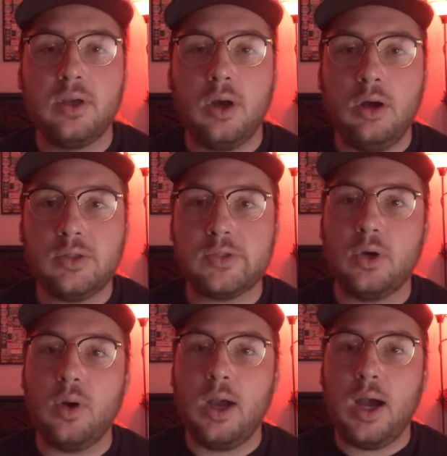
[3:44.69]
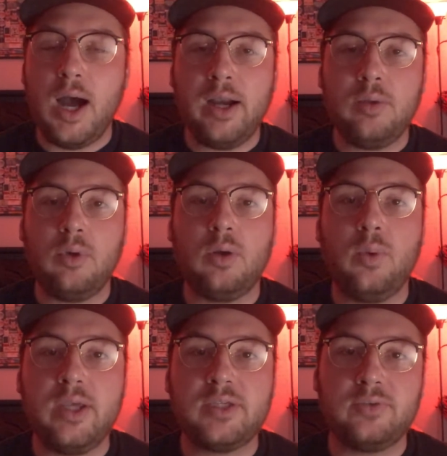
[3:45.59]
Also, I didn't want
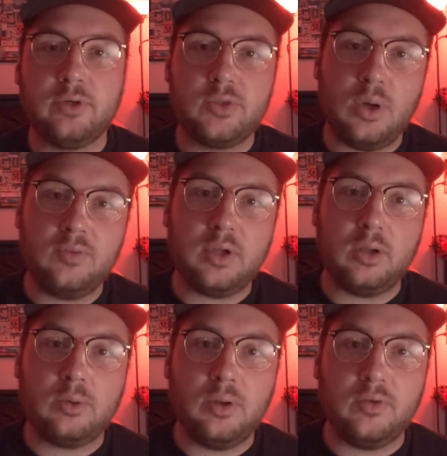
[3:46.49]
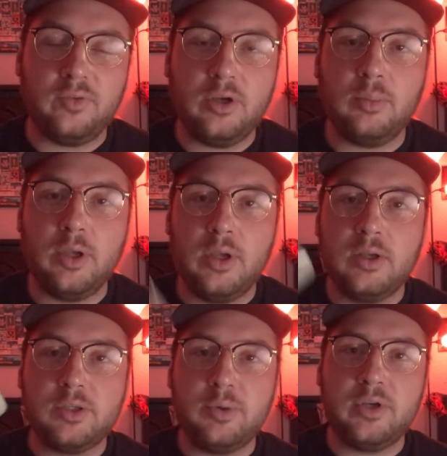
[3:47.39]
to waste for a $12 roll of film
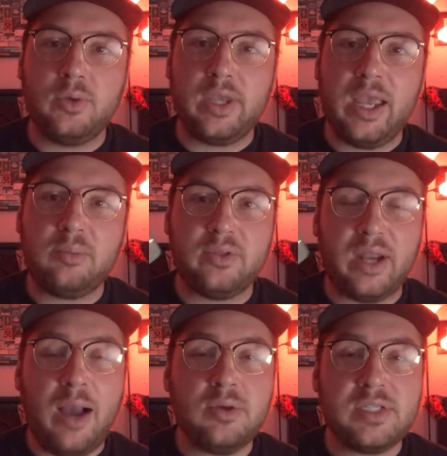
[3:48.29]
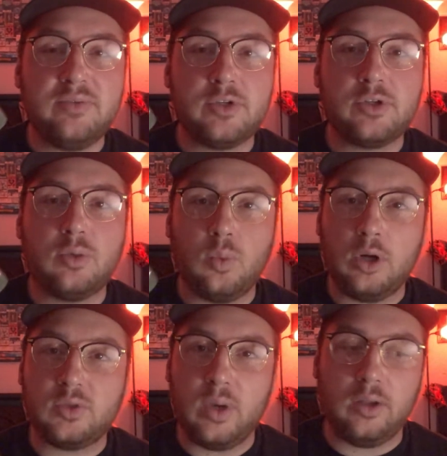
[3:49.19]
to put into a camera that I wasn't even sure
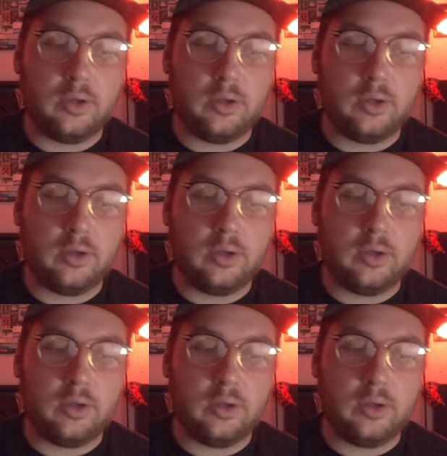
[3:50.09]
worked well or